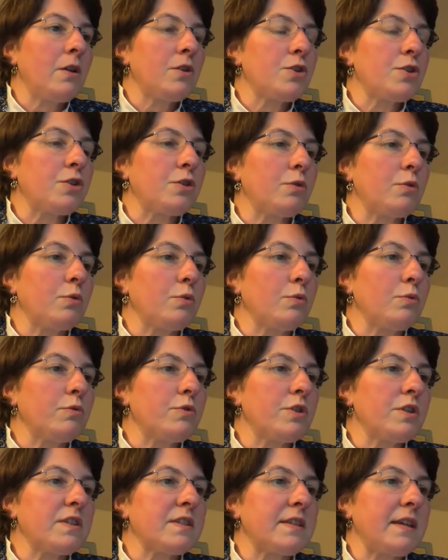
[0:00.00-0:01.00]
Two,
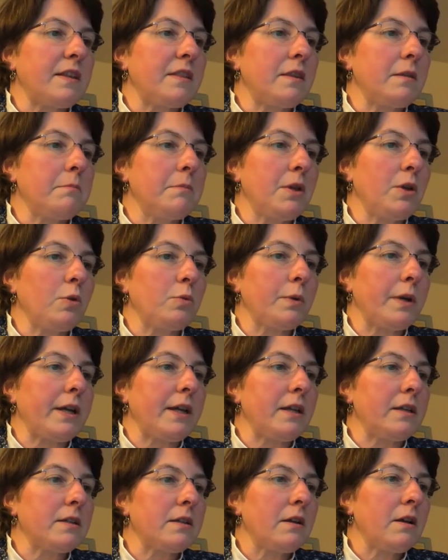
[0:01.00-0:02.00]
to set the mill
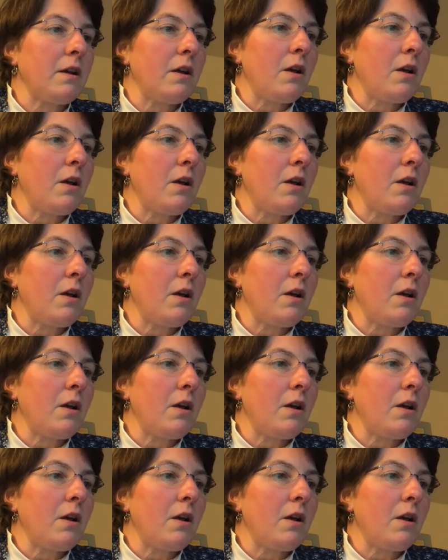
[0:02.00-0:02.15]
rate.